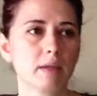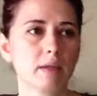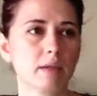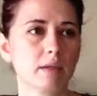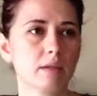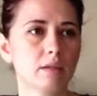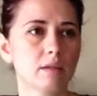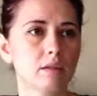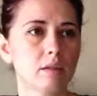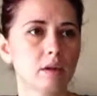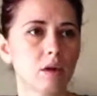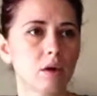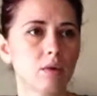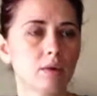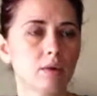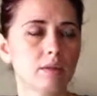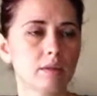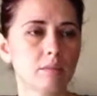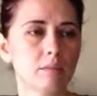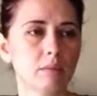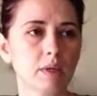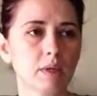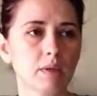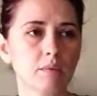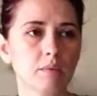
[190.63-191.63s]
So
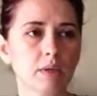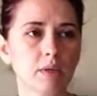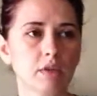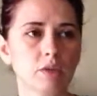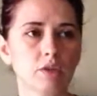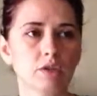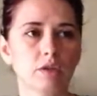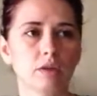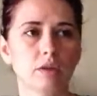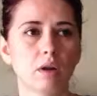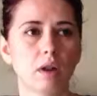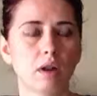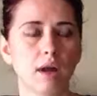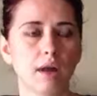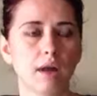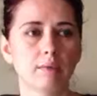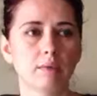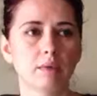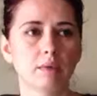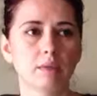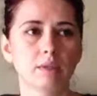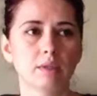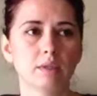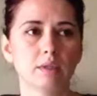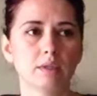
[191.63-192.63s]
somebody mentioned Lyme
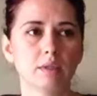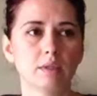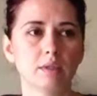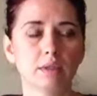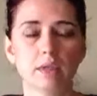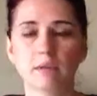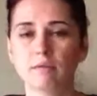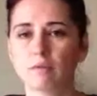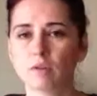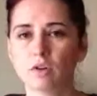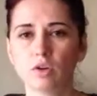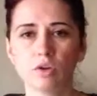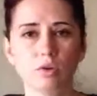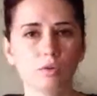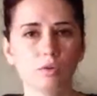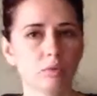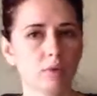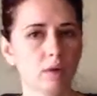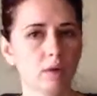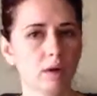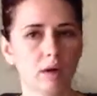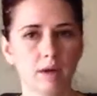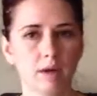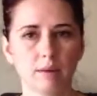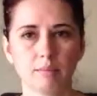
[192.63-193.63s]
disease. Never knew
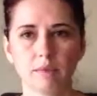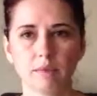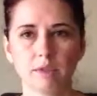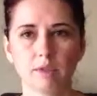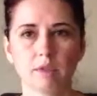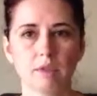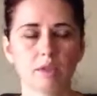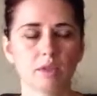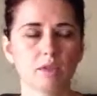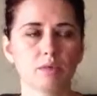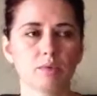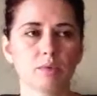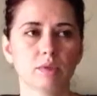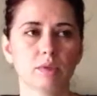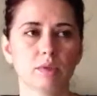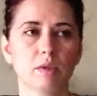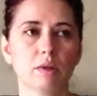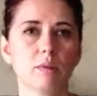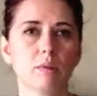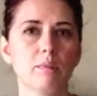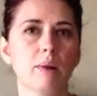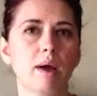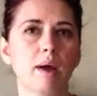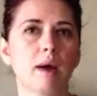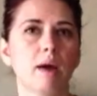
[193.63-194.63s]
what Lyme disease was all
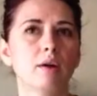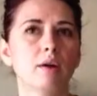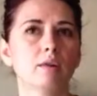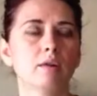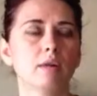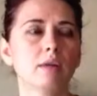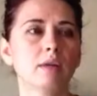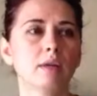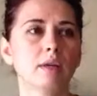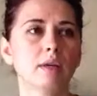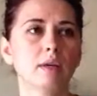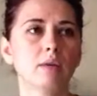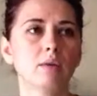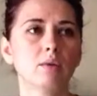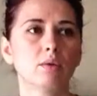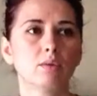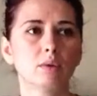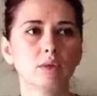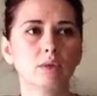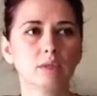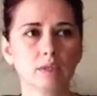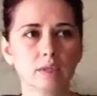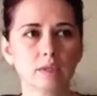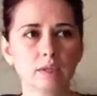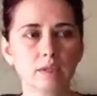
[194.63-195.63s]
about.
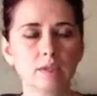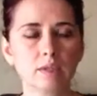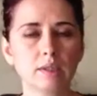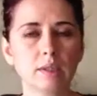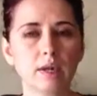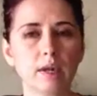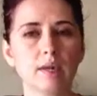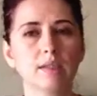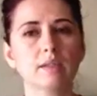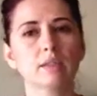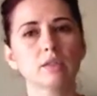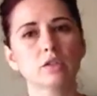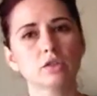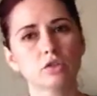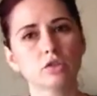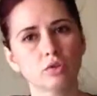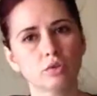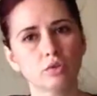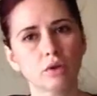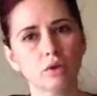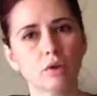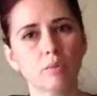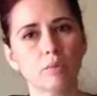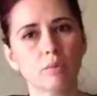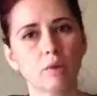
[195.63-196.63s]
We did a test. It
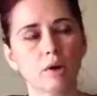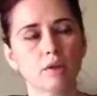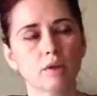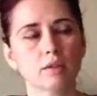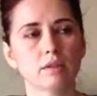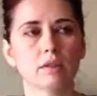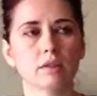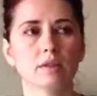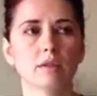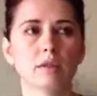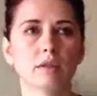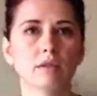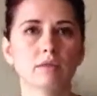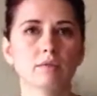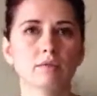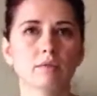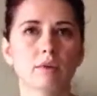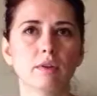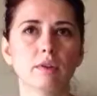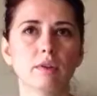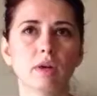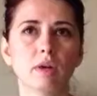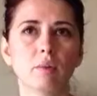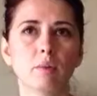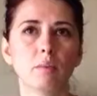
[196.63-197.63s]
turned out positive.
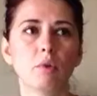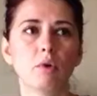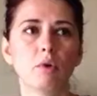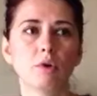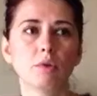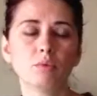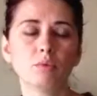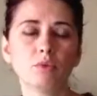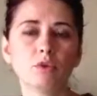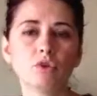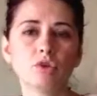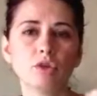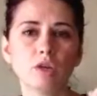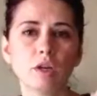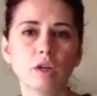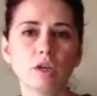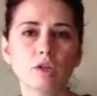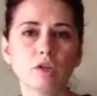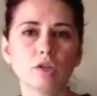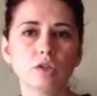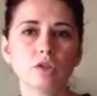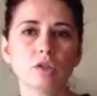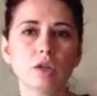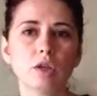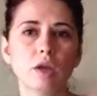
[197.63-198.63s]
At that point, we
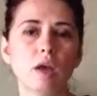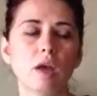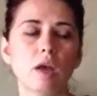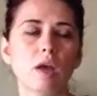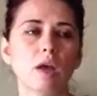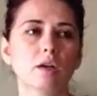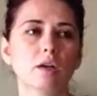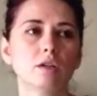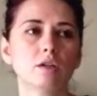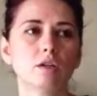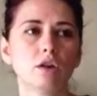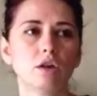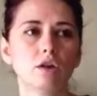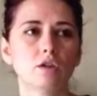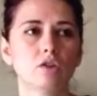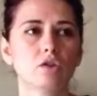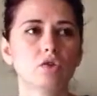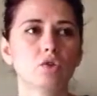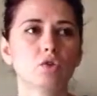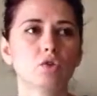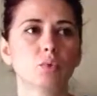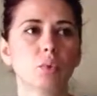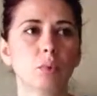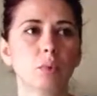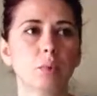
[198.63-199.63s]
changed
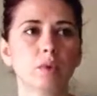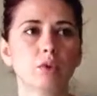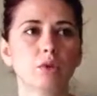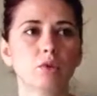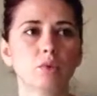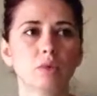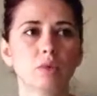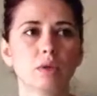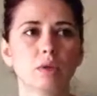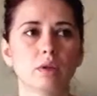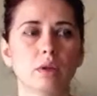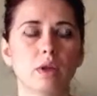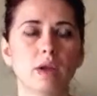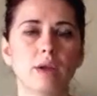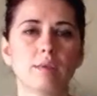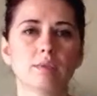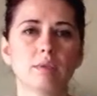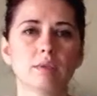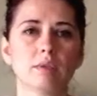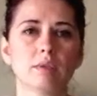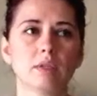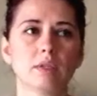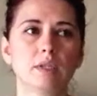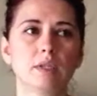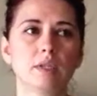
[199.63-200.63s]
doctors. We went with a Lyme
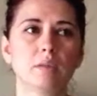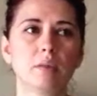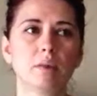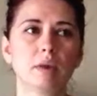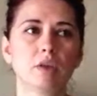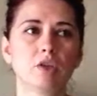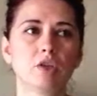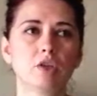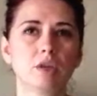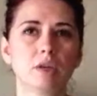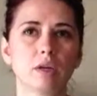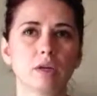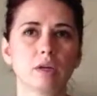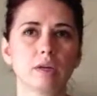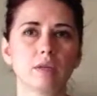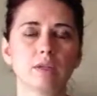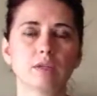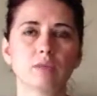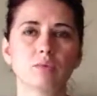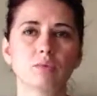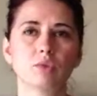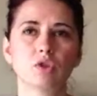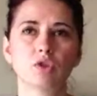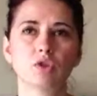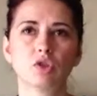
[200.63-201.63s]
disease
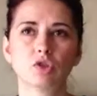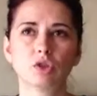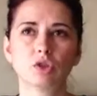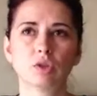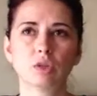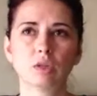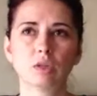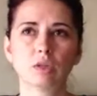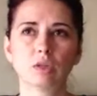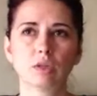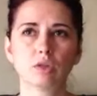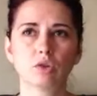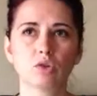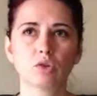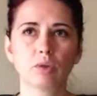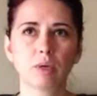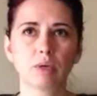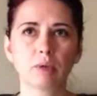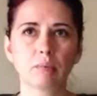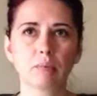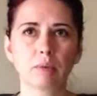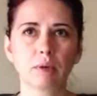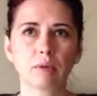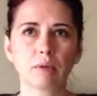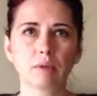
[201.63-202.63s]
specialist. We started
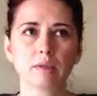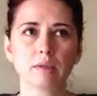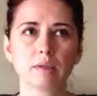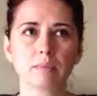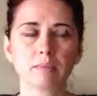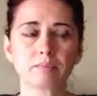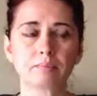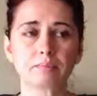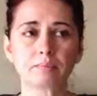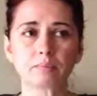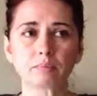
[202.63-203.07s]
treatment.